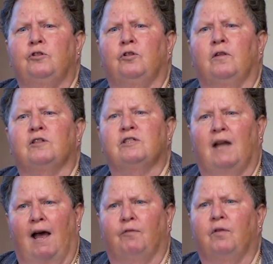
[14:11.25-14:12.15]
you to the
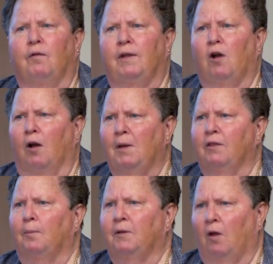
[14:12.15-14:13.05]
staff of the Army of
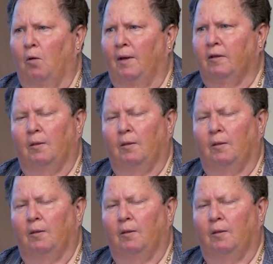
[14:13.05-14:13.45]
the Potomac,